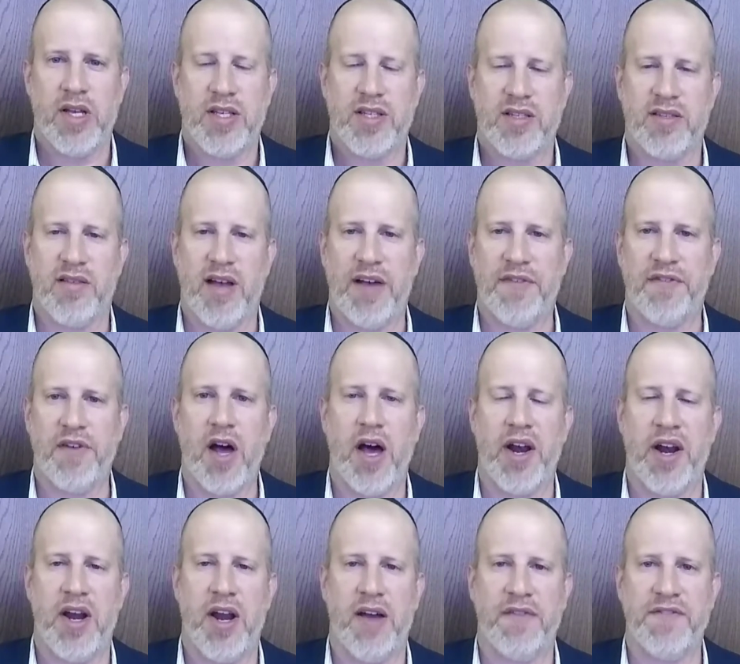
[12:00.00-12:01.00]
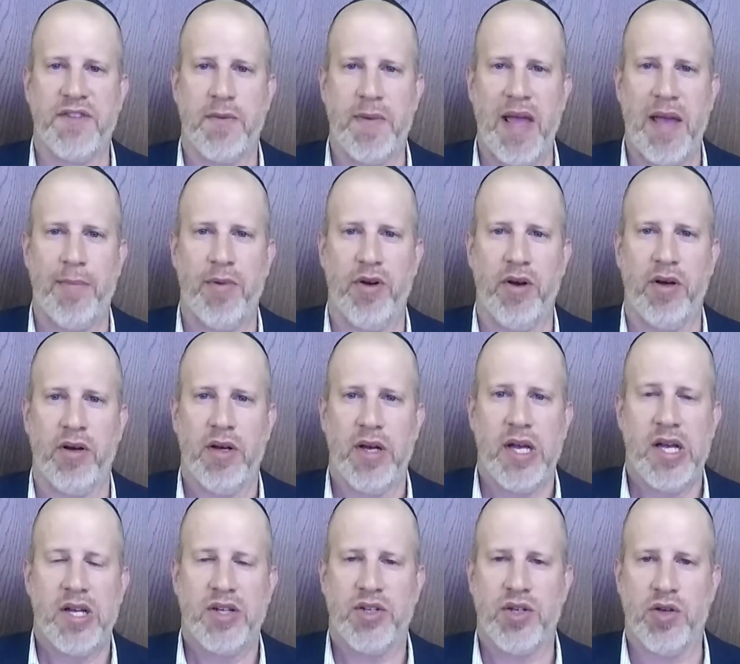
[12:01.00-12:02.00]
Slavchad enough to be able
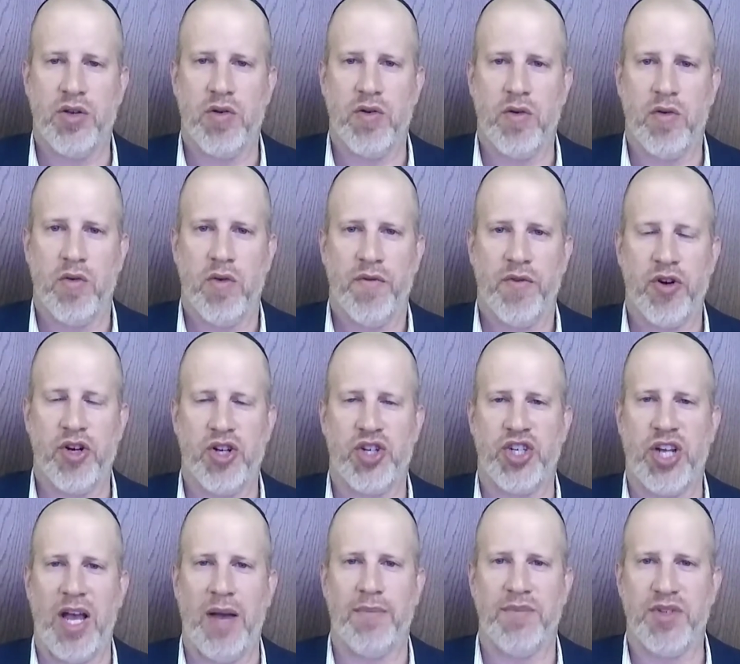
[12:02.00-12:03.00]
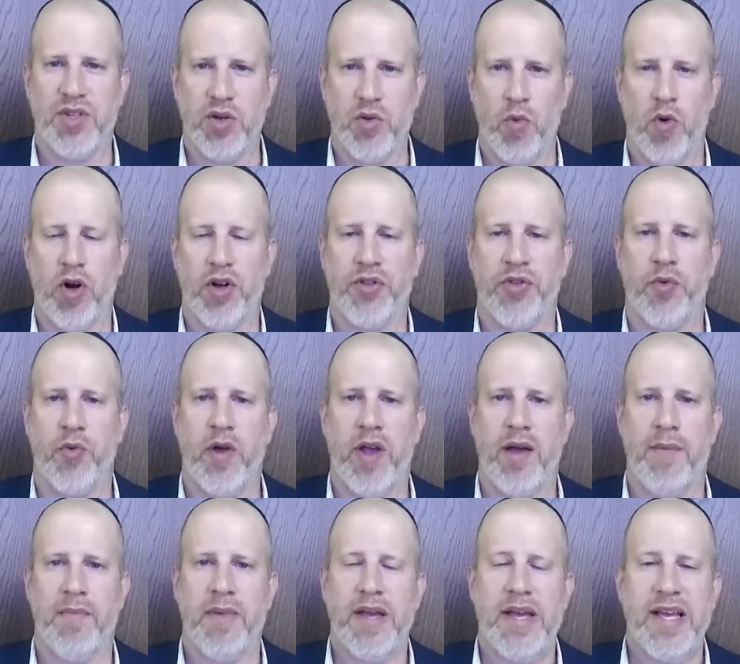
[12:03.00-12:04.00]
to, for Hashem to work through
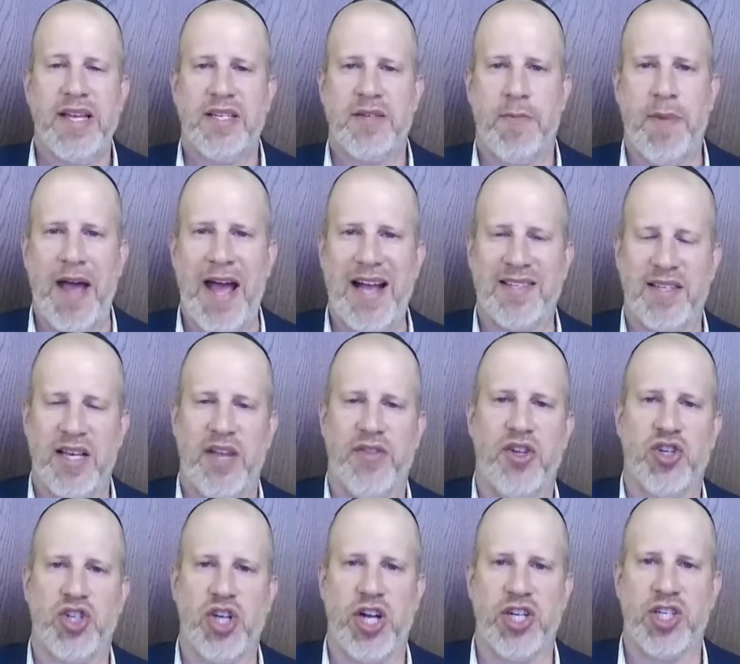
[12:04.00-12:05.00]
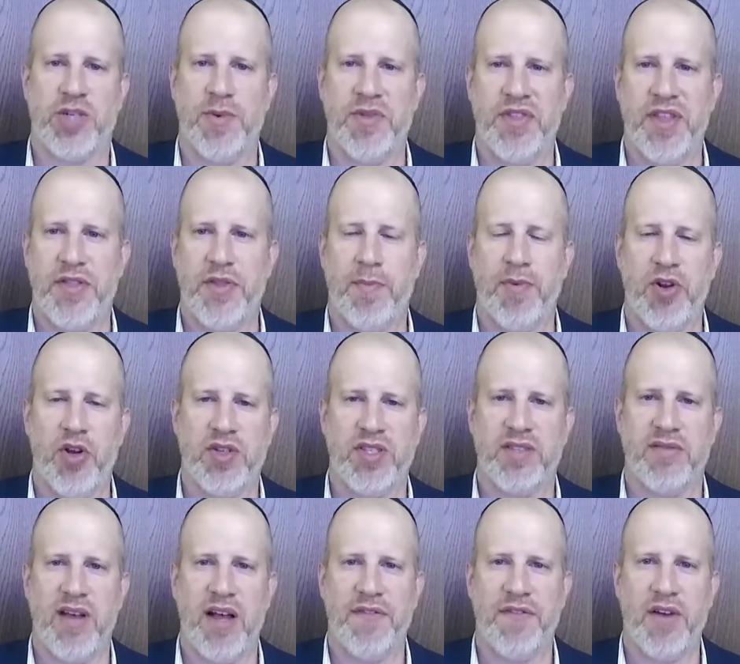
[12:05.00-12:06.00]
him, to pass on the judgment that the B'nai
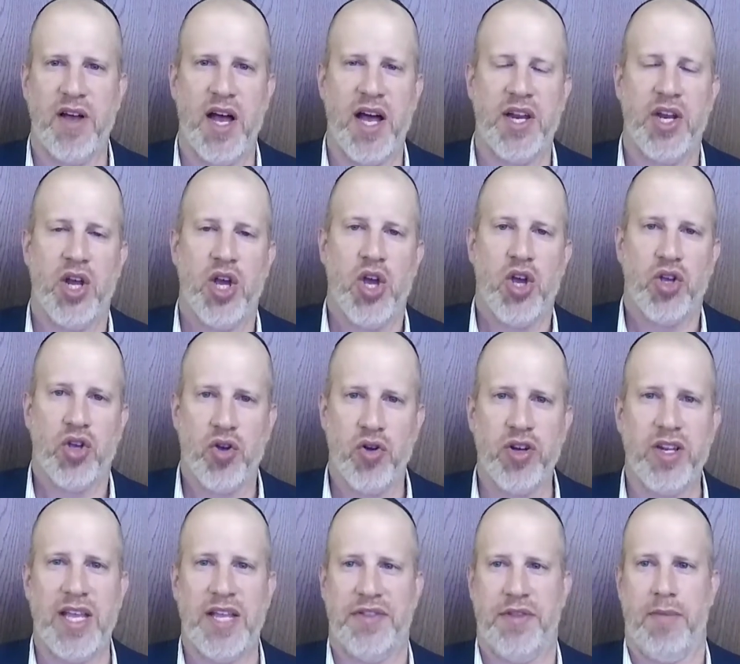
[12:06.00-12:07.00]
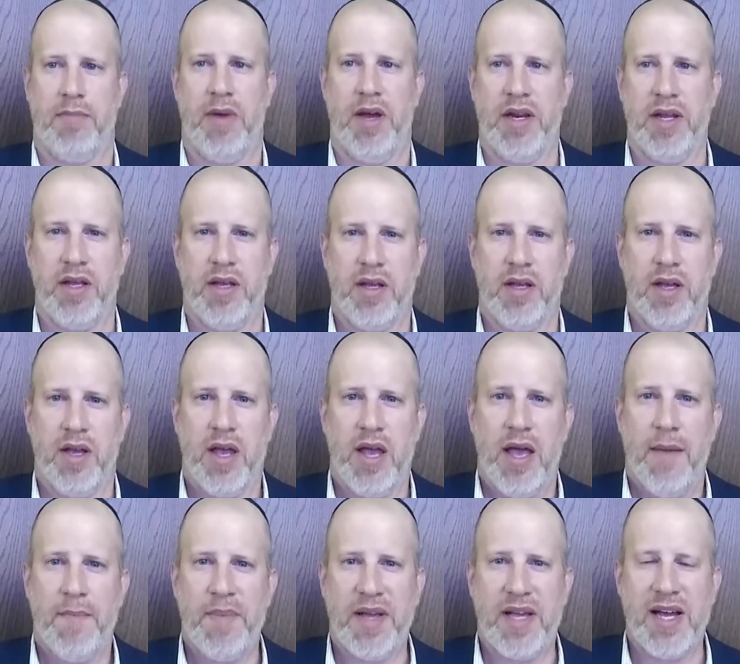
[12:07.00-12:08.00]
Slavchad could get the money.
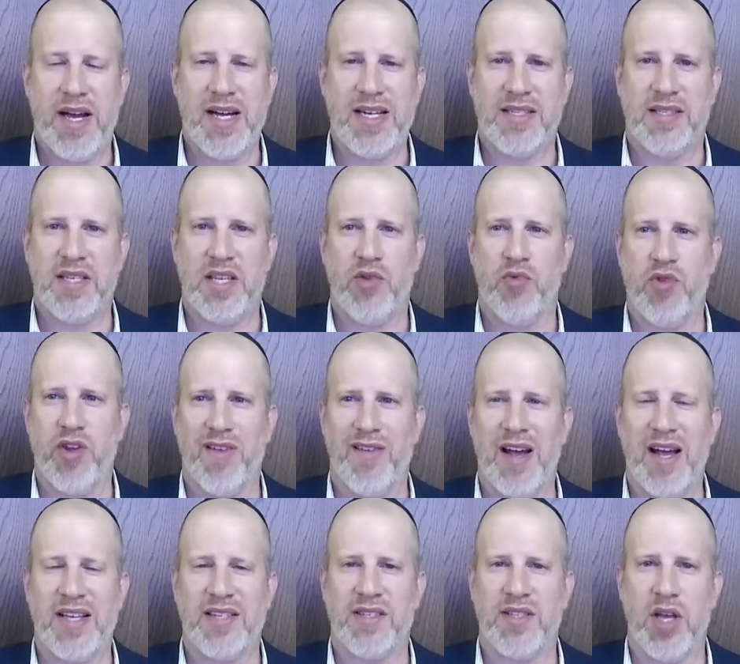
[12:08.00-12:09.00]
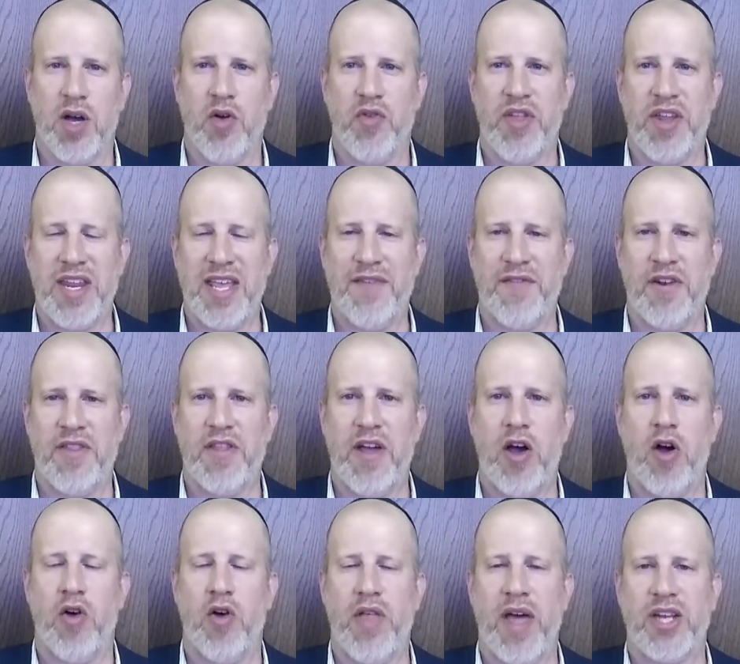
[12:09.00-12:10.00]
Because he realized, though, that even
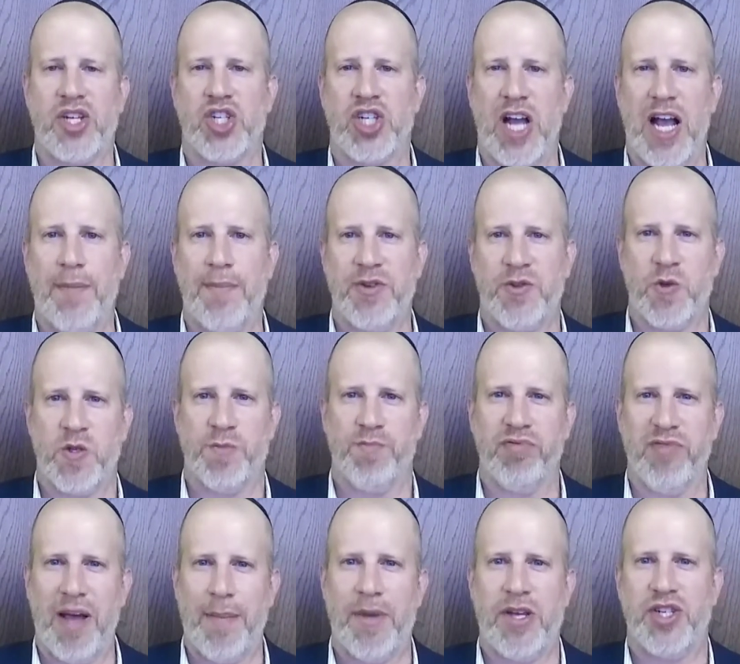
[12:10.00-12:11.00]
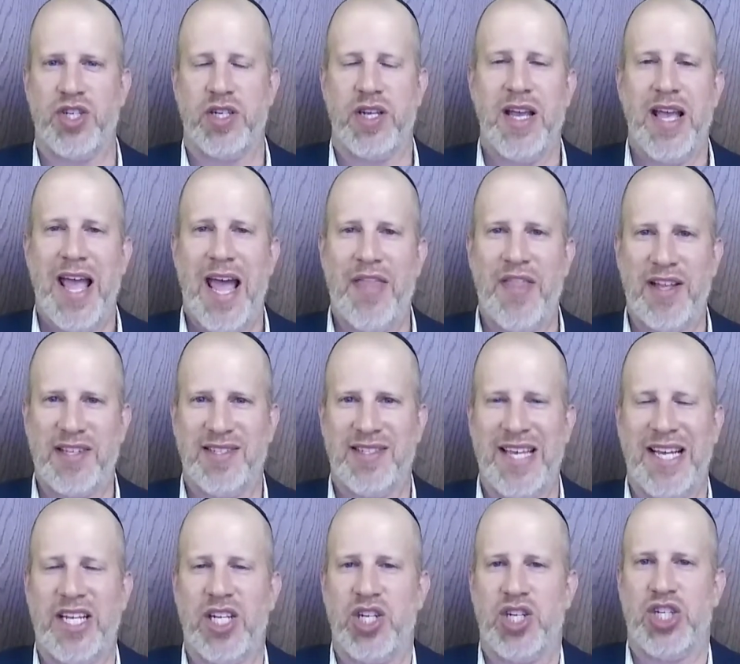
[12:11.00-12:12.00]
though that Shabbos was blemished and that
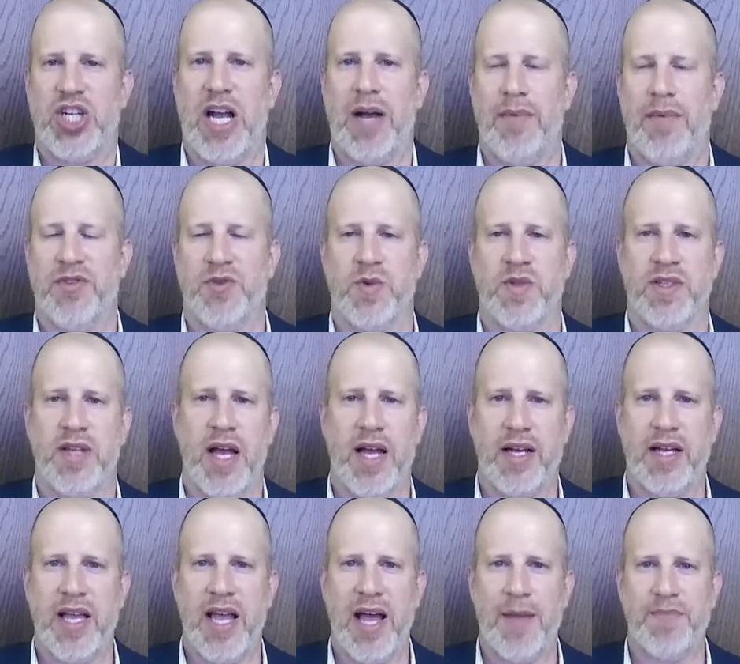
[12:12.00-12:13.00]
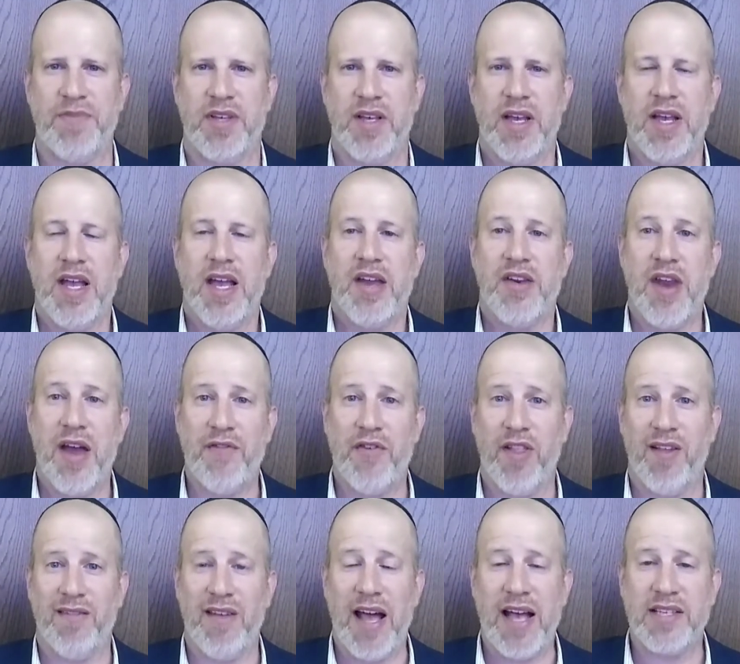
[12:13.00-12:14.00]
second Shabbos was not kept,
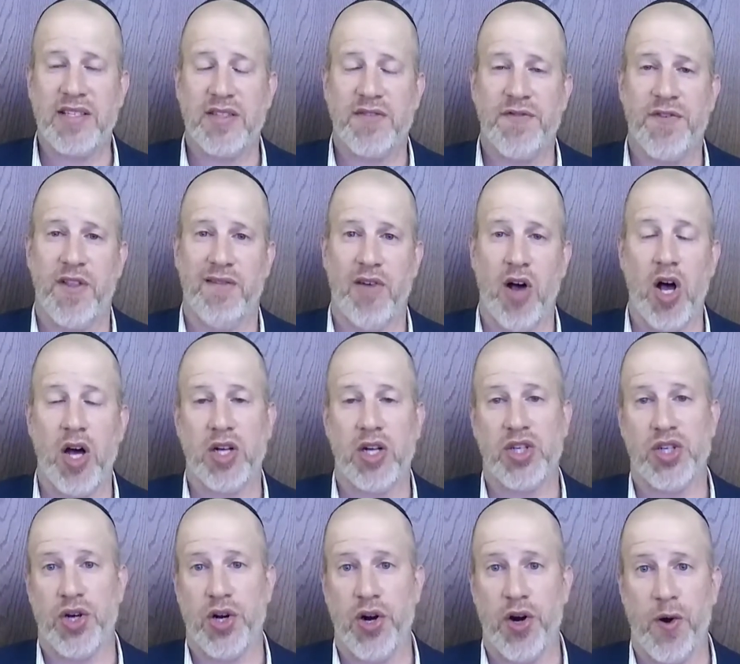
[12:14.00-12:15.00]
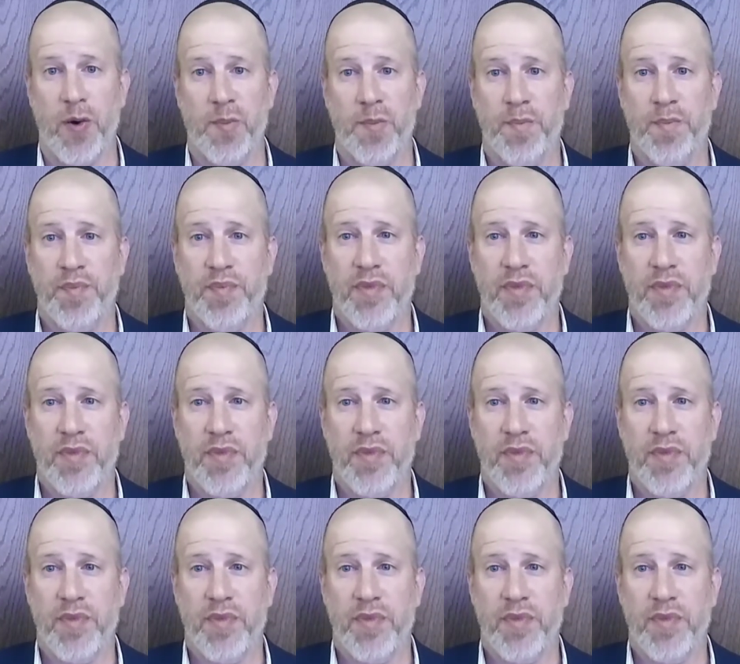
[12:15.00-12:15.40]
nevertheless, for the long term,